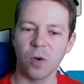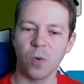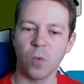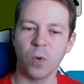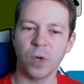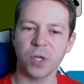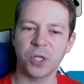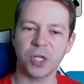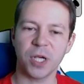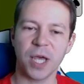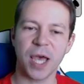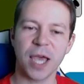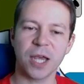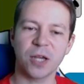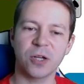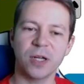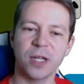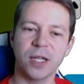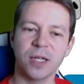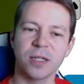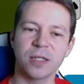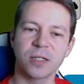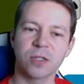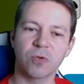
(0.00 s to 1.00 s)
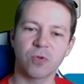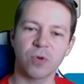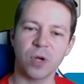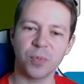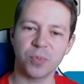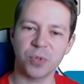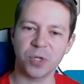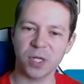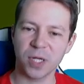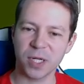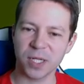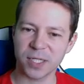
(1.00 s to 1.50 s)
which actually in
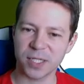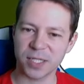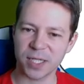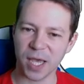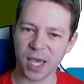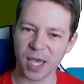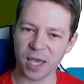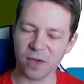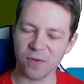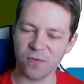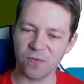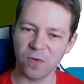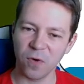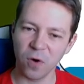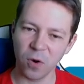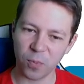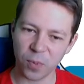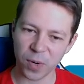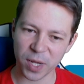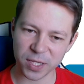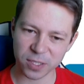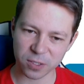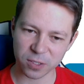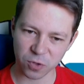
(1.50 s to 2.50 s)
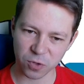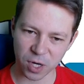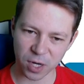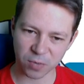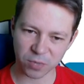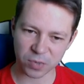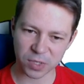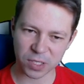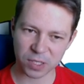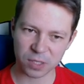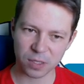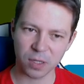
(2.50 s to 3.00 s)
description is saying 4 plus
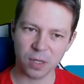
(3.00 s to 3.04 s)
trumps,